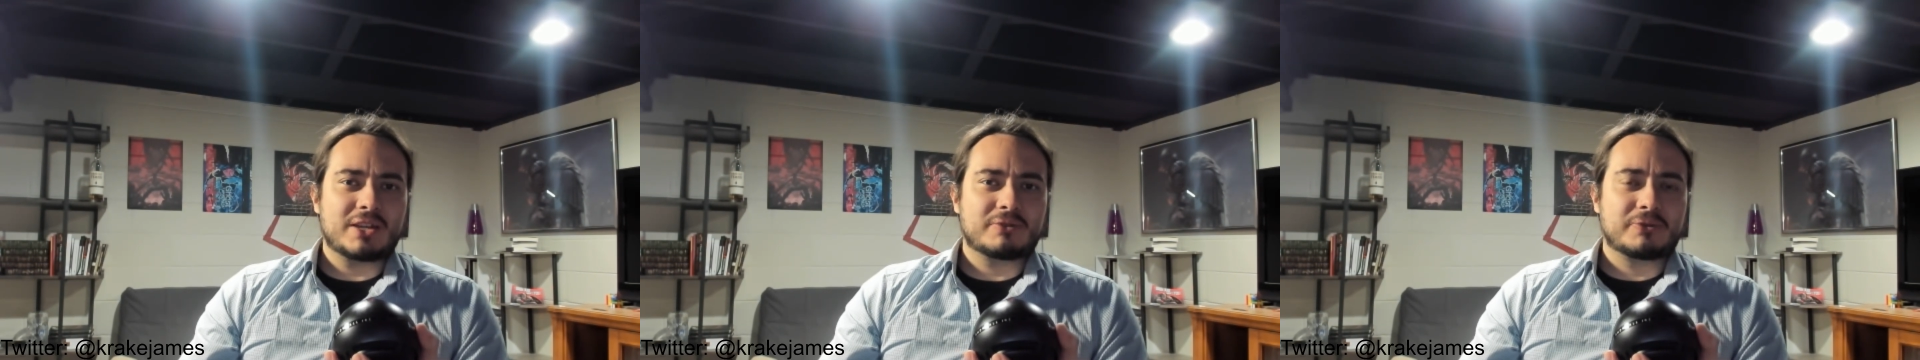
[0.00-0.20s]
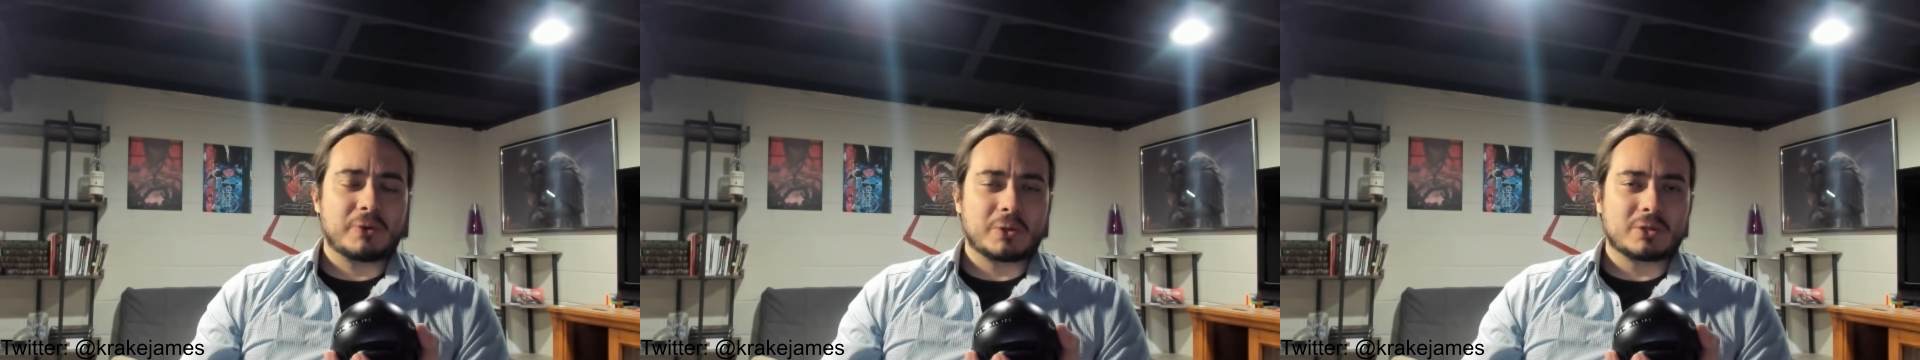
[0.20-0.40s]

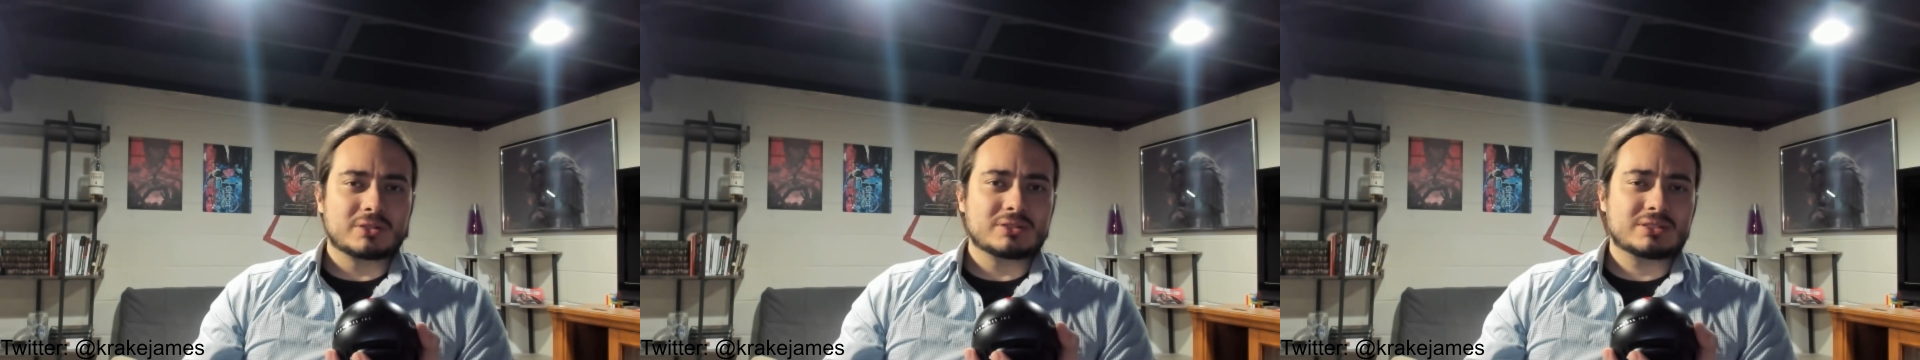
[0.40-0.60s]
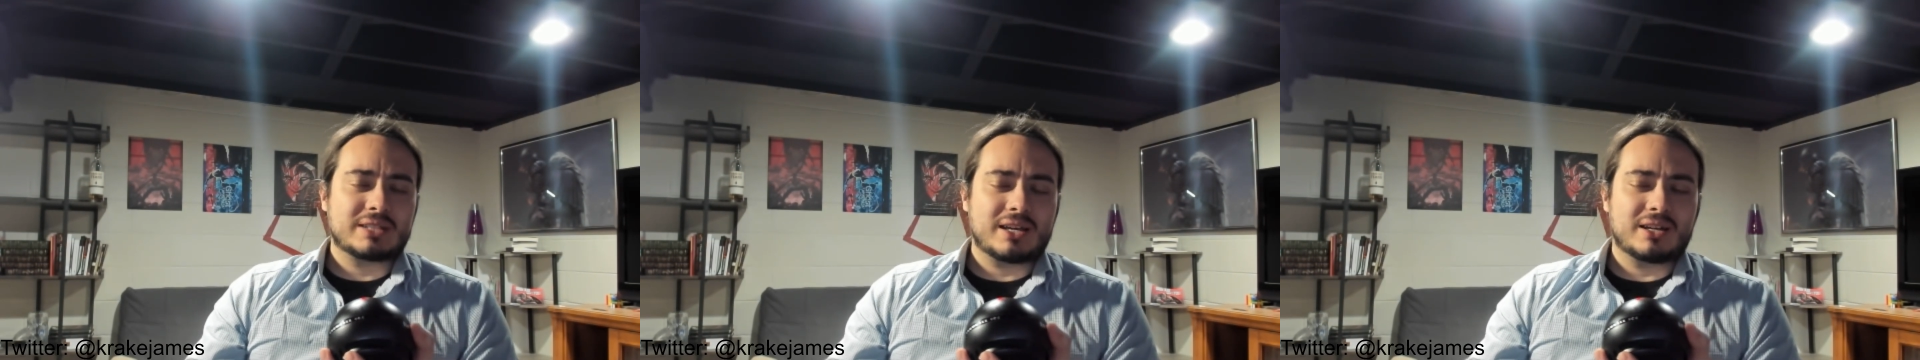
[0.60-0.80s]

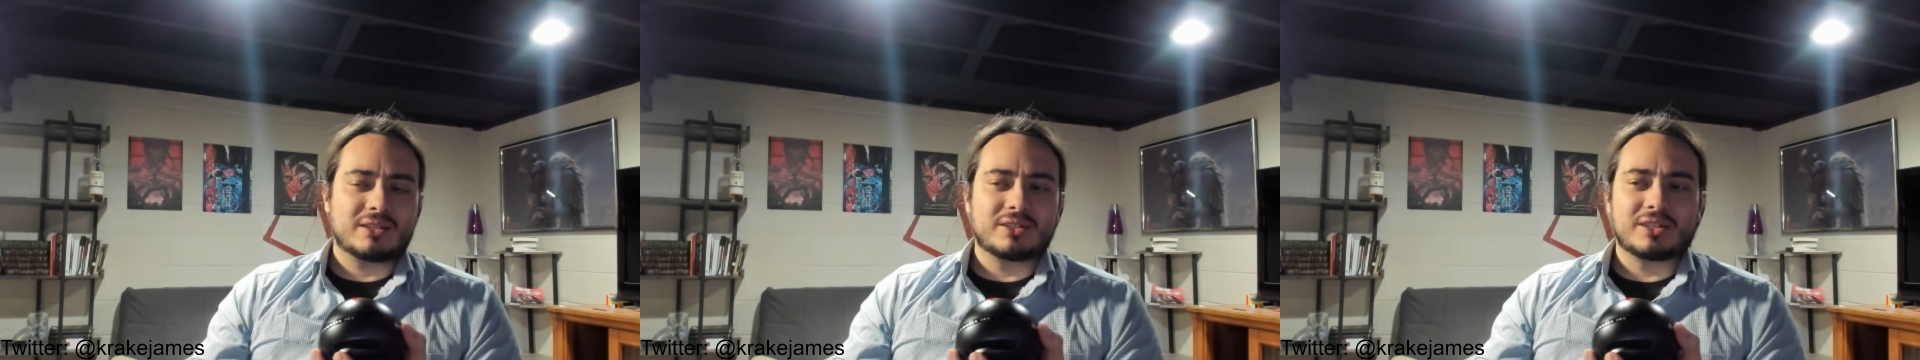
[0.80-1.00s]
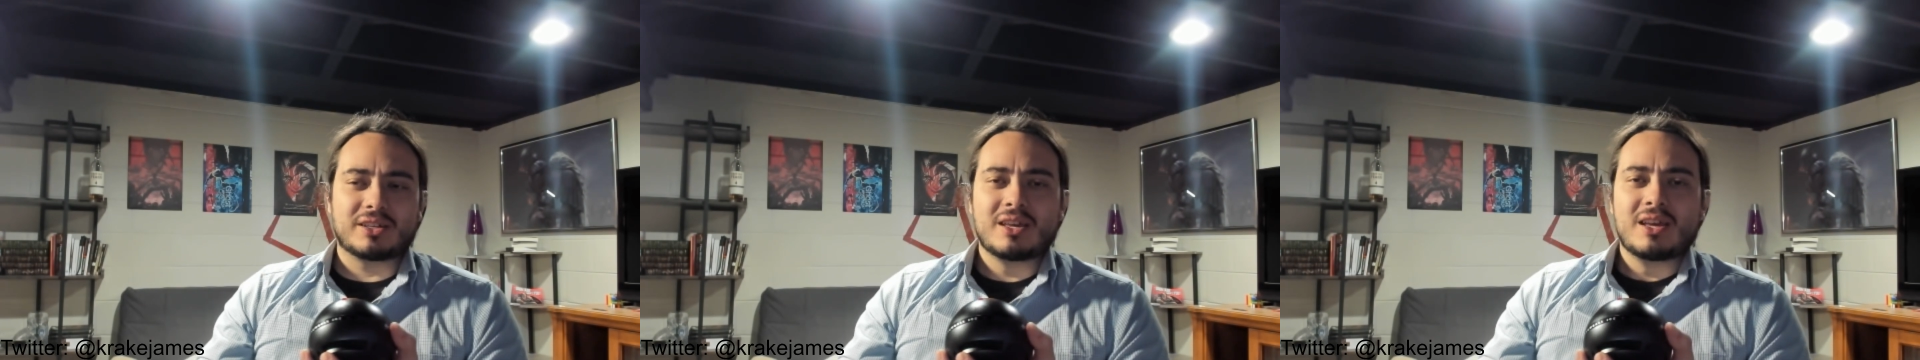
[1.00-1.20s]

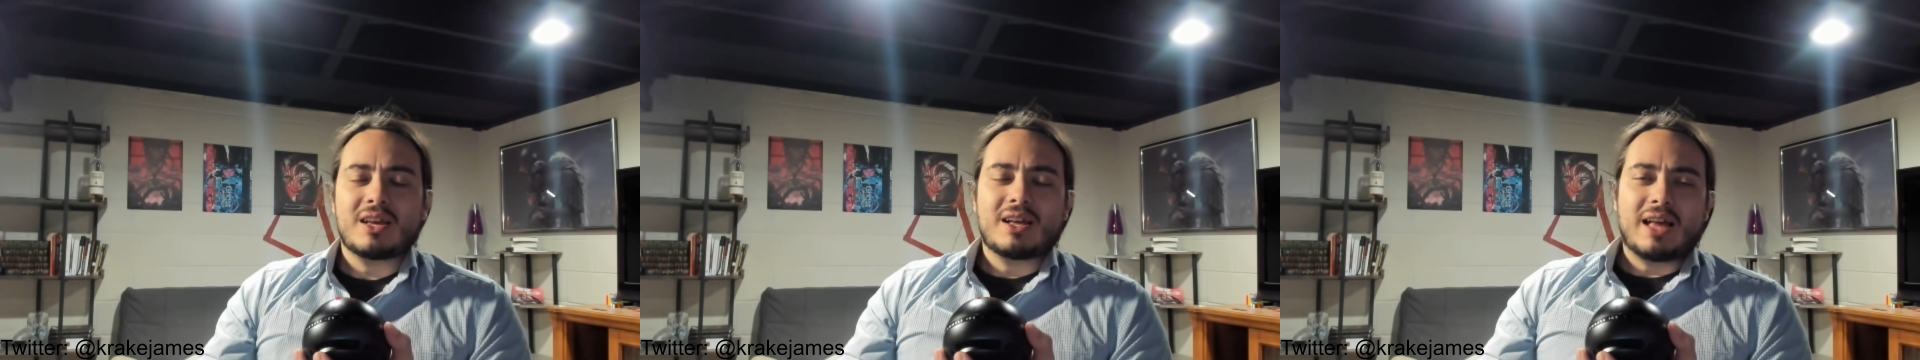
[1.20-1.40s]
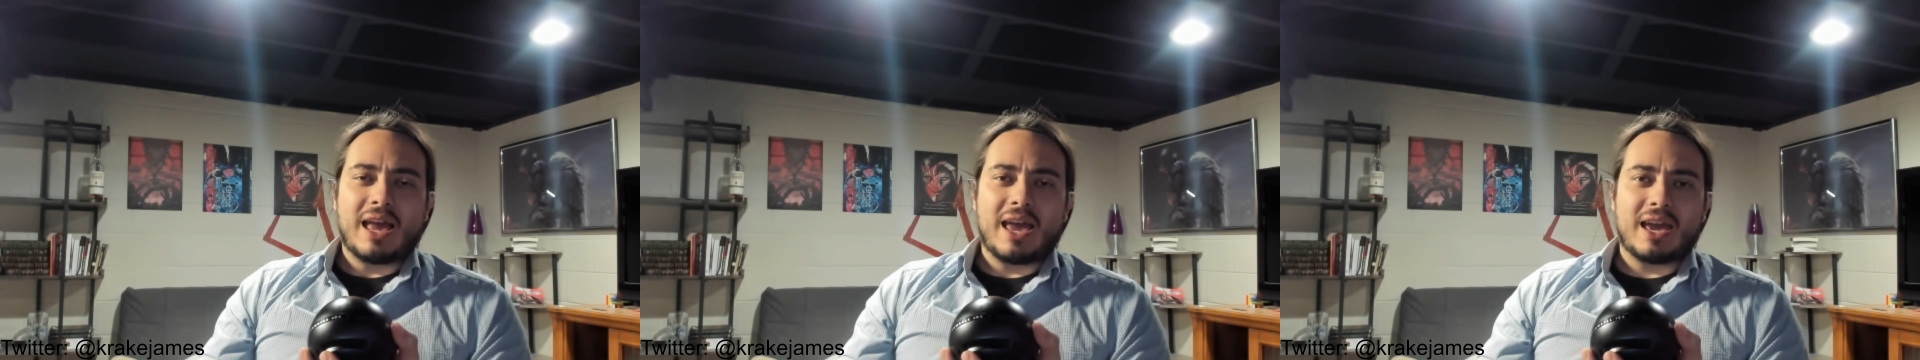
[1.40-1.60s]
foretelling
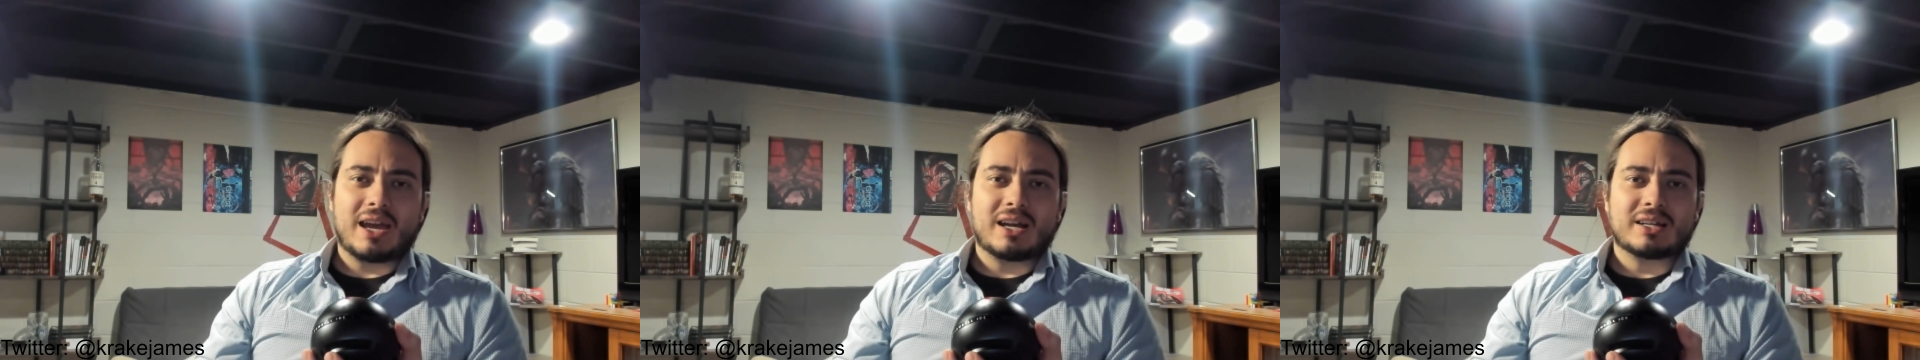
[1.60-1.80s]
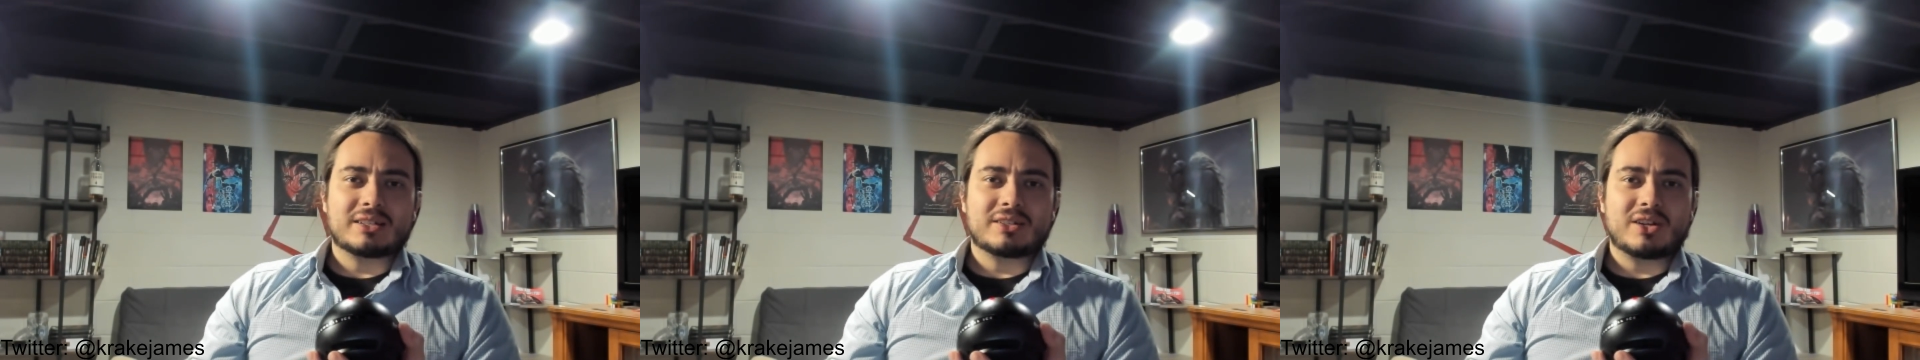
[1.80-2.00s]

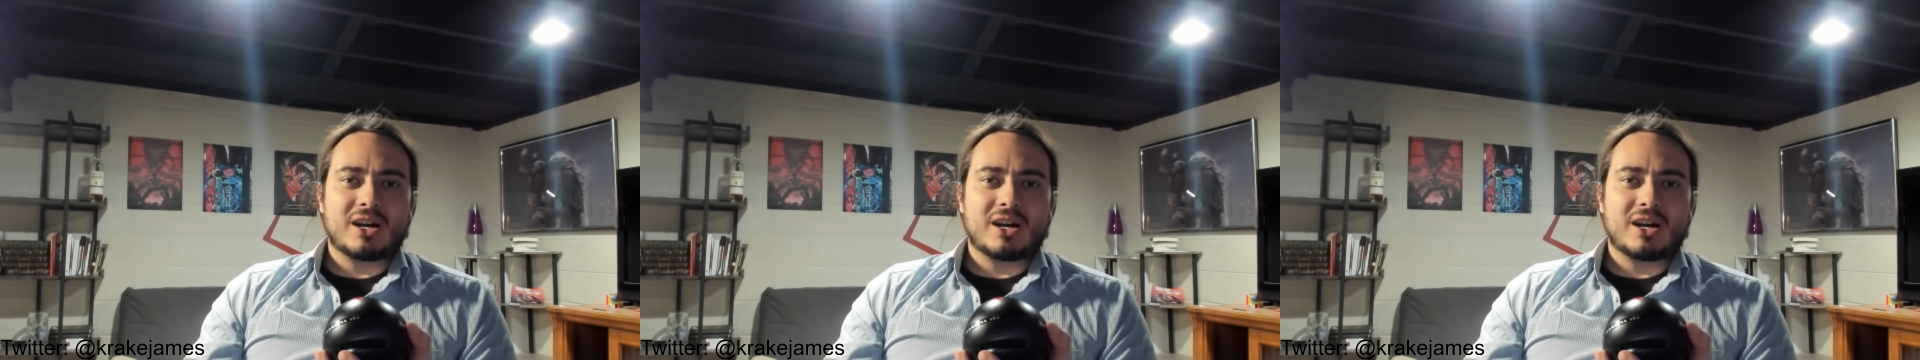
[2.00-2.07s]
and